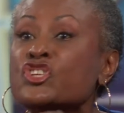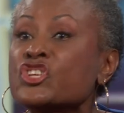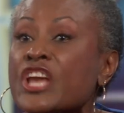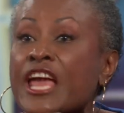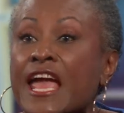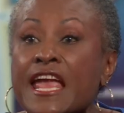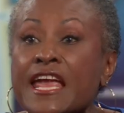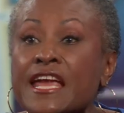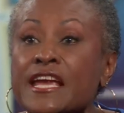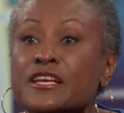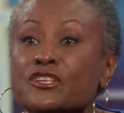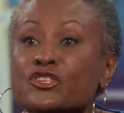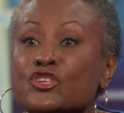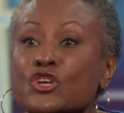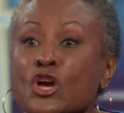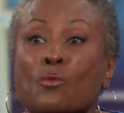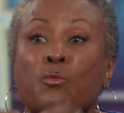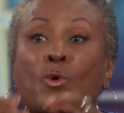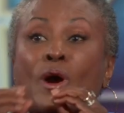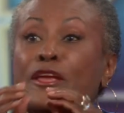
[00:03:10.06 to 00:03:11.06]
change.
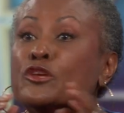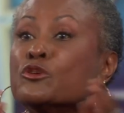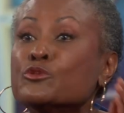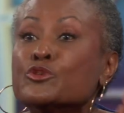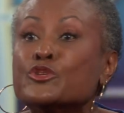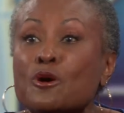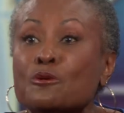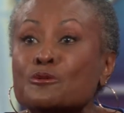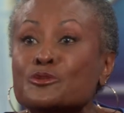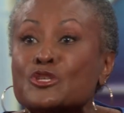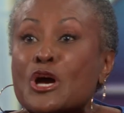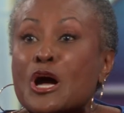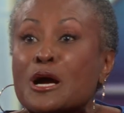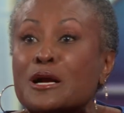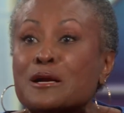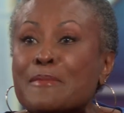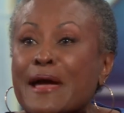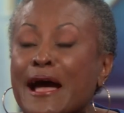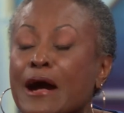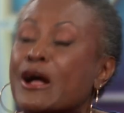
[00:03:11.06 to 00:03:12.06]
What you don't talk
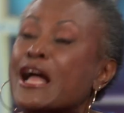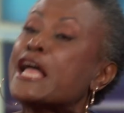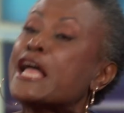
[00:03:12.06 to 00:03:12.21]
parents, about.